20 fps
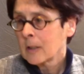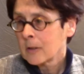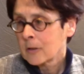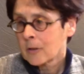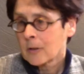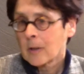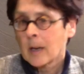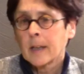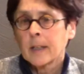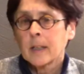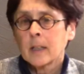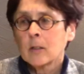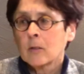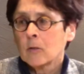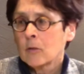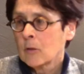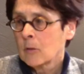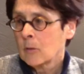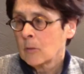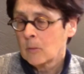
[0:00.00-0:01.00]
trying
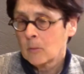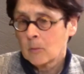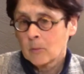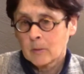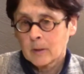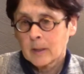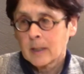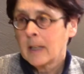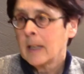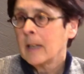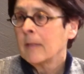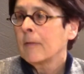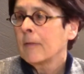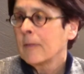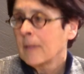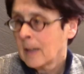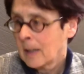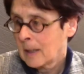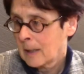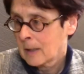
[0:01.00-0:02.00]
to
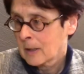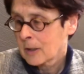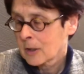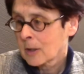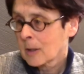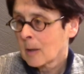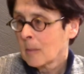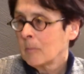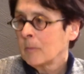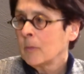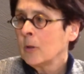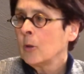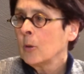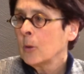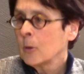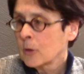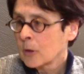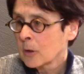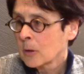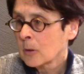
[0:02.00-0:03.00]
give some
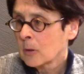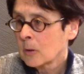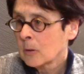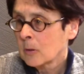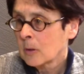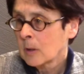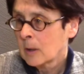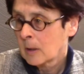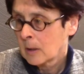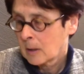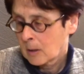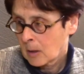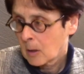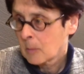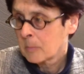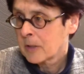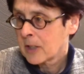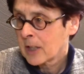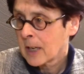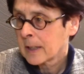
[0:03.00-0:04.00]
neutral,
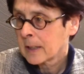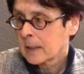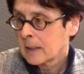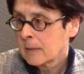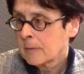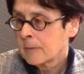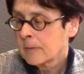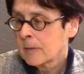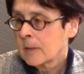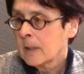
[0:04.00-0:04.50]
objective